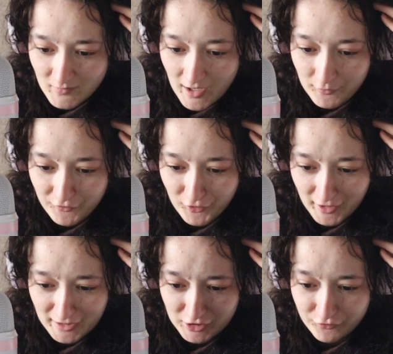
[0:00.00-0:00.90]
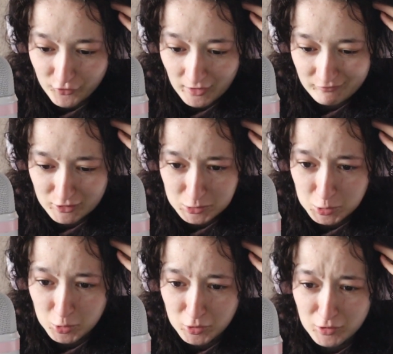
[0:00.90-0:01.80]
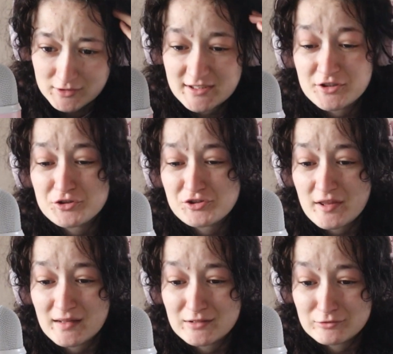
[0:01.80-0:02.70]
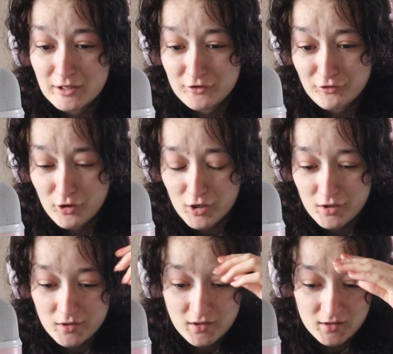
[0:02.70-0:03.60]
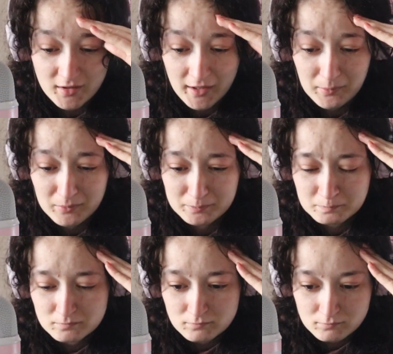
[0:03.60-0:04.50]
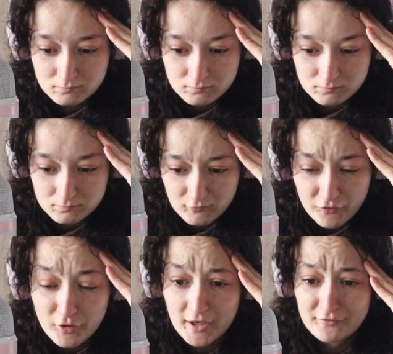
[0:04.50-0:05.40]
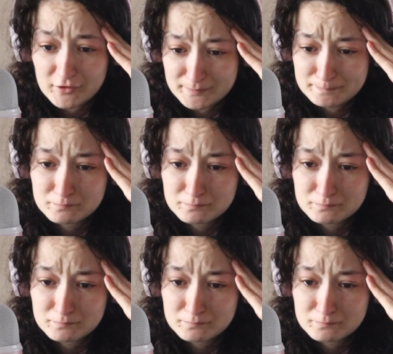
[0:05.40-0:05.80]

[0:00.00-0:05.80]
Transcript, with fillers: Won't forget you forever. Oh, didn't you say that you like you forgot her name? Forever.